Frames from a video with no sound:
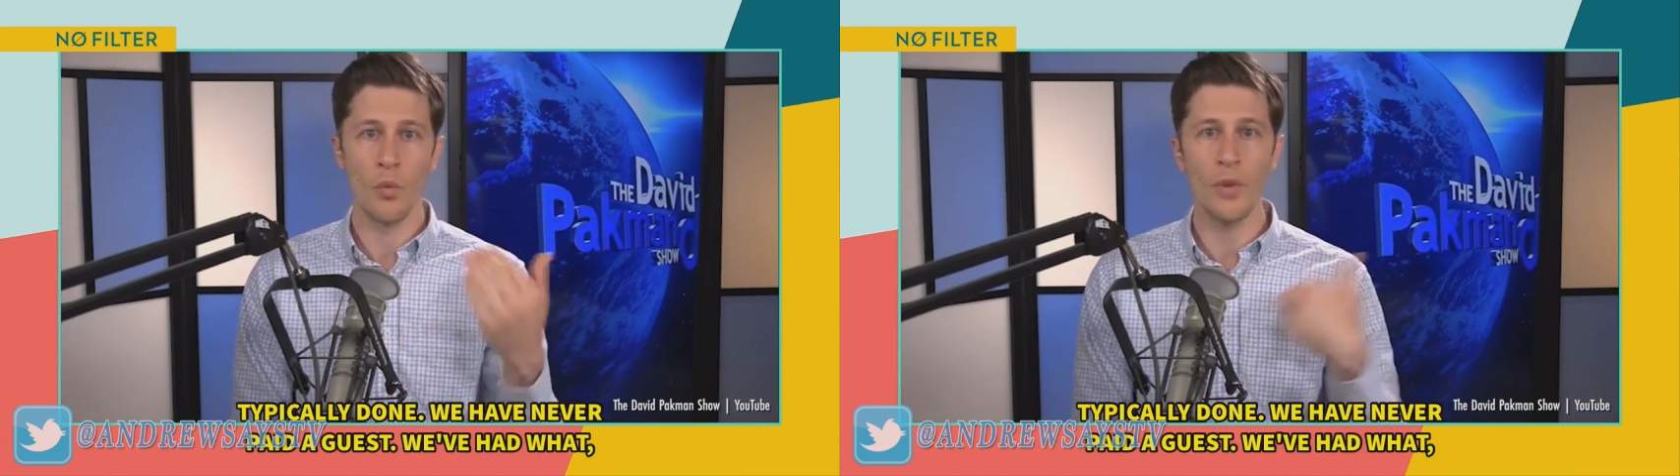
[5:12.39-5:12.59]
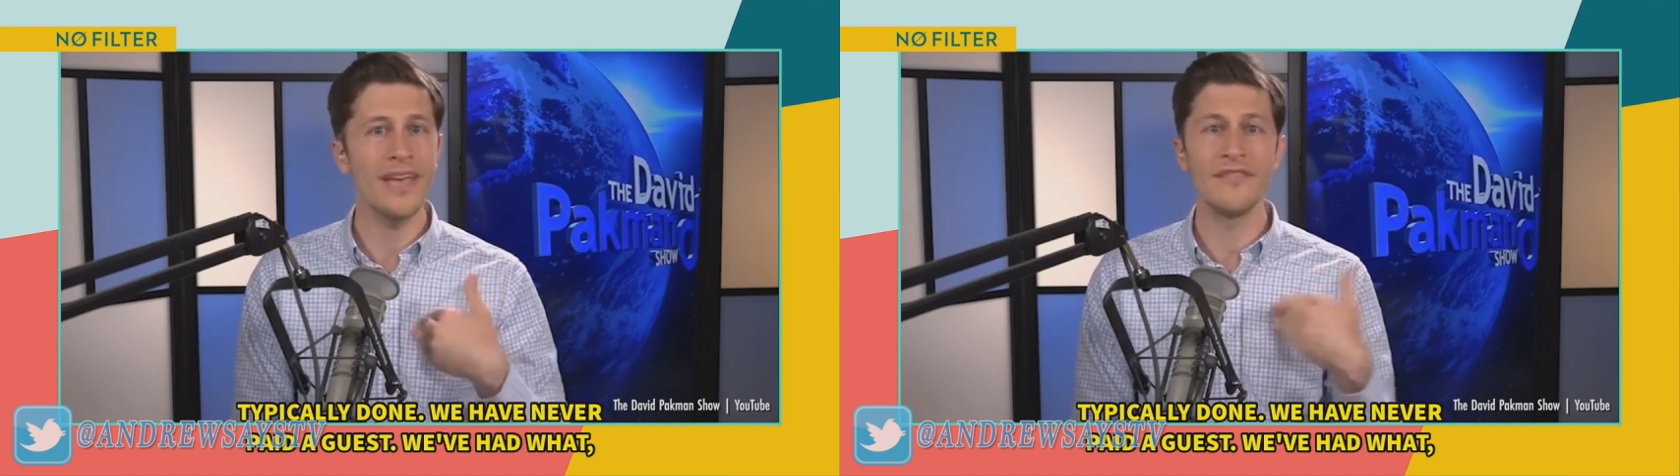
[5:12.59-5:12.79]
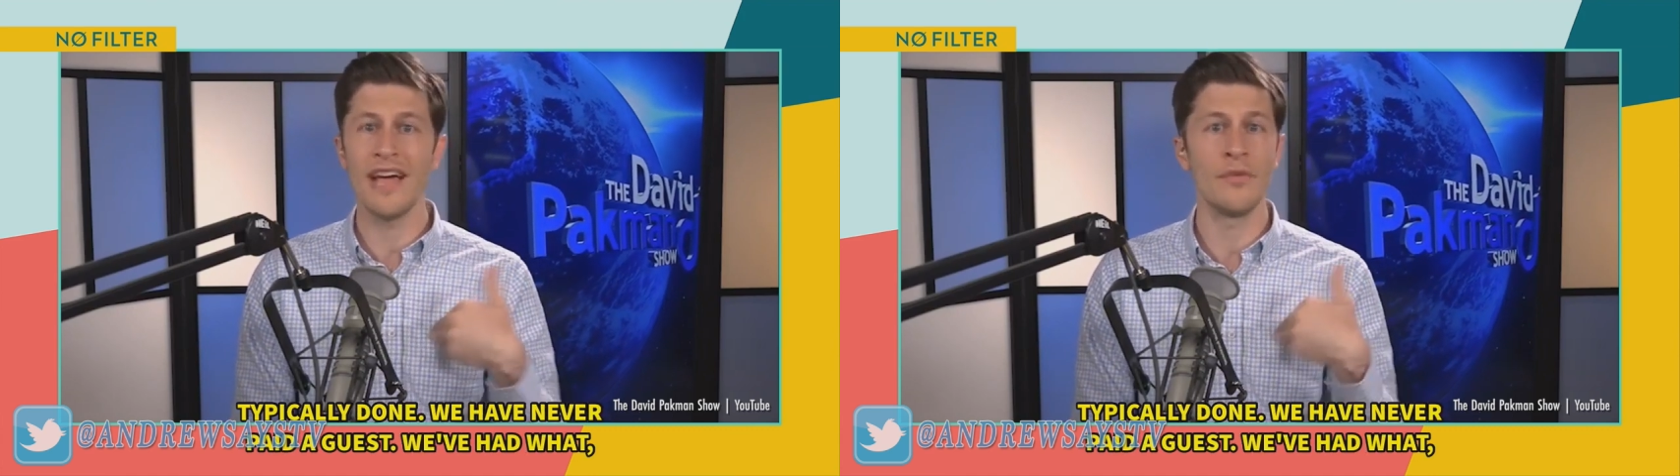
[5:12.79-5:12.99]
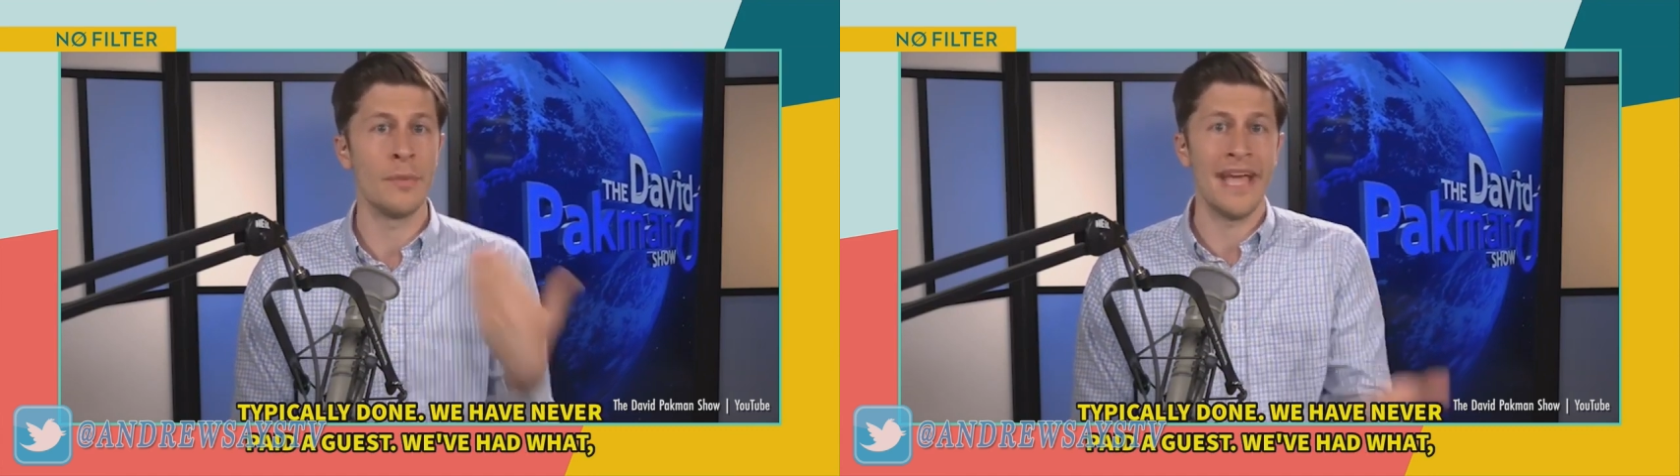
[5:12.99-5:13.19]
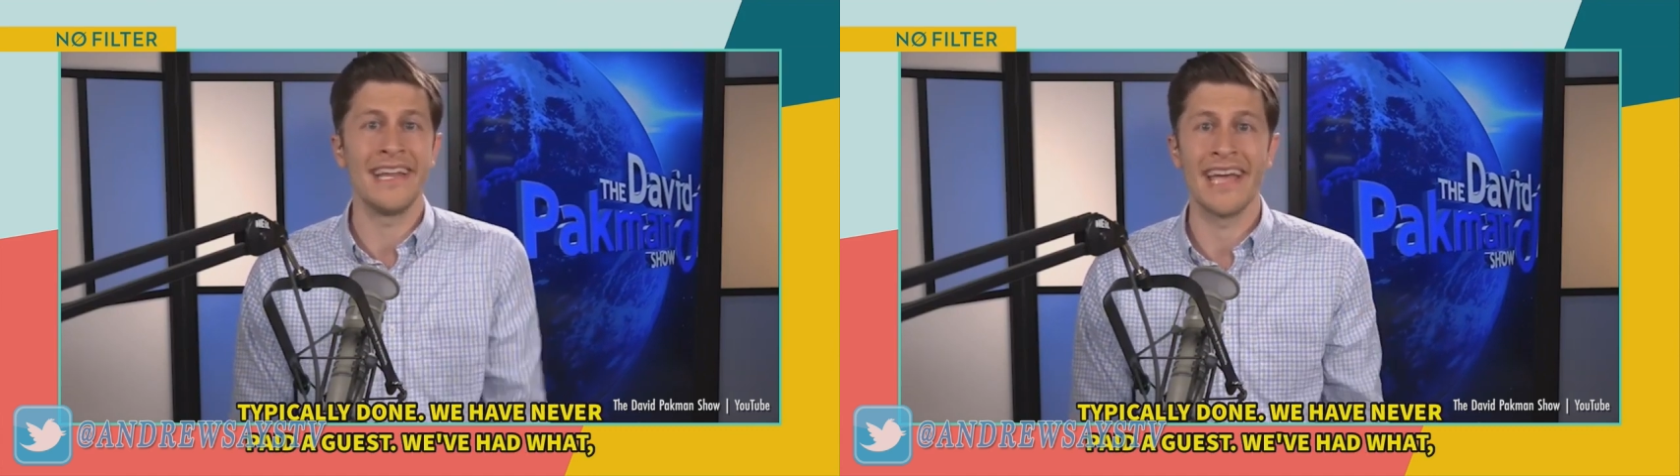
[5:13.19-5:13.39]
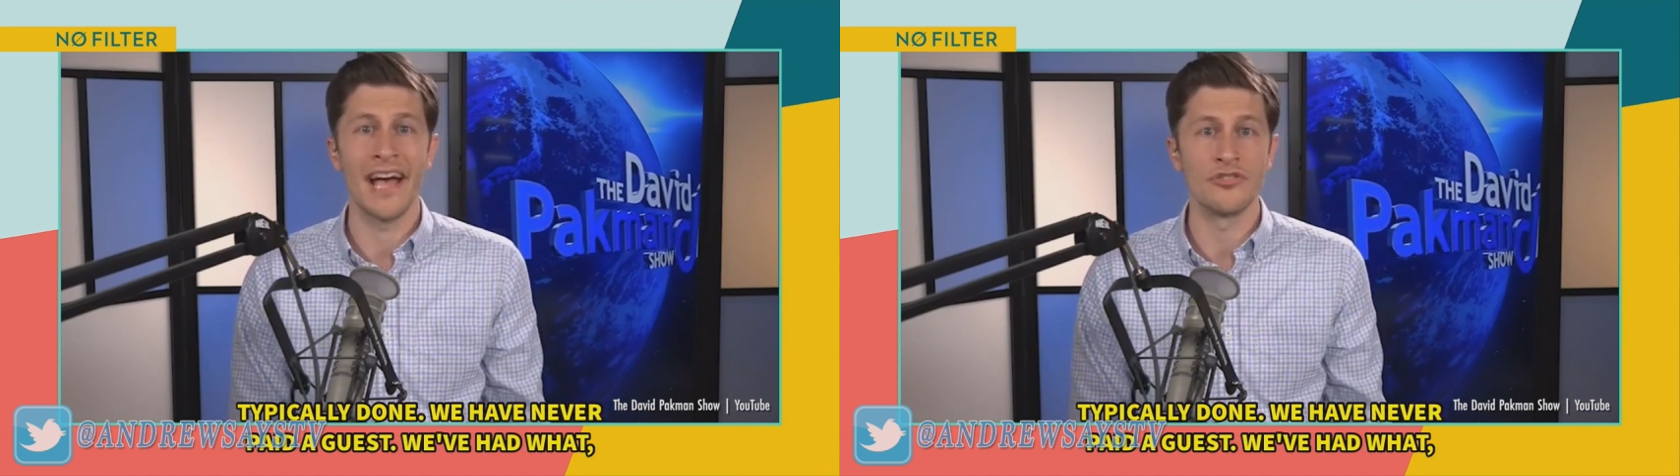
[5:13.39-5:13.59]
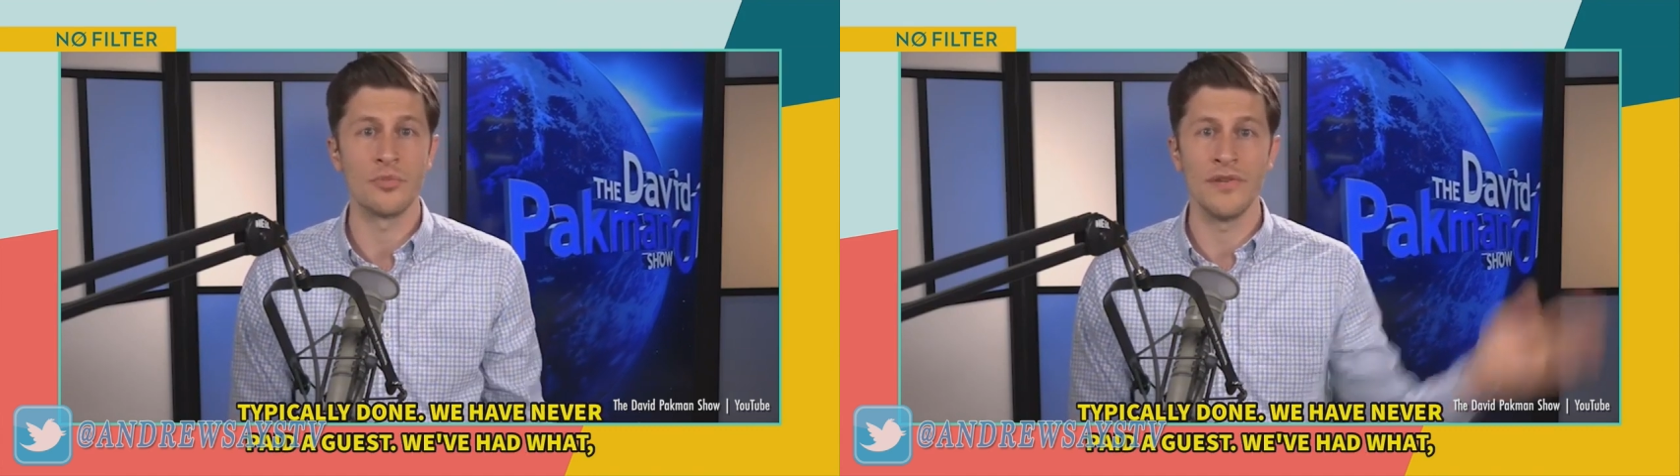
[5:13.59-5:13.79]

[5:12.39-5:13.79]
We have never paid a guest.